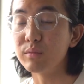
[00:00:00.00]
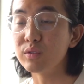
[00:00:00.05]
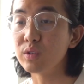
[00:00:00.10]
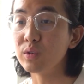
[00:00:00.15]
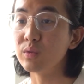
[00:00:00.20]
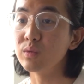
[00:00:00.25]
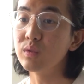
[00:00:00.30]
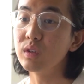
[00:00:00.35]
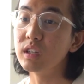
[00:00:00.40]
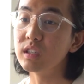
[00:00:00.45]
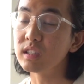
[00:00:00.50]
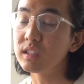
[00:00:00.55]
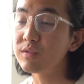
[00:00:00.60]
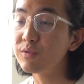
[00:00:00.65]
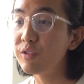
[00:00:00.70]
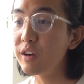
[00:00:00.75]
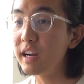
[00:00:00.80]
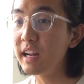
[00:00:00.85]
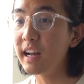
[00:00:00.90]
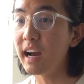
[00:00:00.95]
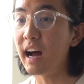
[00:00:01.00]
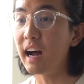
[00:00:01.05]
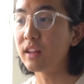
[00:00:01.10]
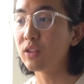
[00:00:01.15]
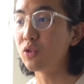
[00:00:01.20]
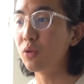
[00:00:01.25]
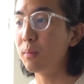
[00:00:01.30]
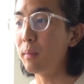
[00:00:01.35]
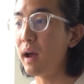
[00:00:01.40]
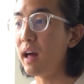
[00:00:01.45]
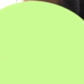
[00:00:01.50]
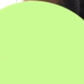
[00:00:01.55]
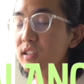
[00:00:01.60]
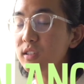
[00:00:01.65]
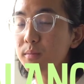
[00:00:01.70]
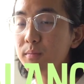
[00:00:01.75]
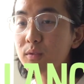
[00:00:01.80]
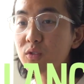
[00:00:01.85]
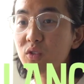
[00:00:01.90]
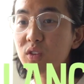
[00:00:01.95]
So it's really hard to balance
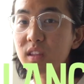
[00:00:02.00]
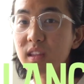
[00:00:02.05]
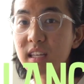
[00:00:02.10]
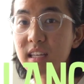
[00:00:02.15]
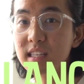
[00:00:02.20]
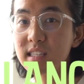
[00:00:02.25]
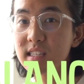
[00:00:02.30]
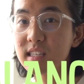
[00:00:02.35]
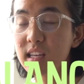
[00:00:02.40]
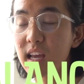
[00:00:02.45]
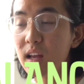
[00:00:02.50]
between this,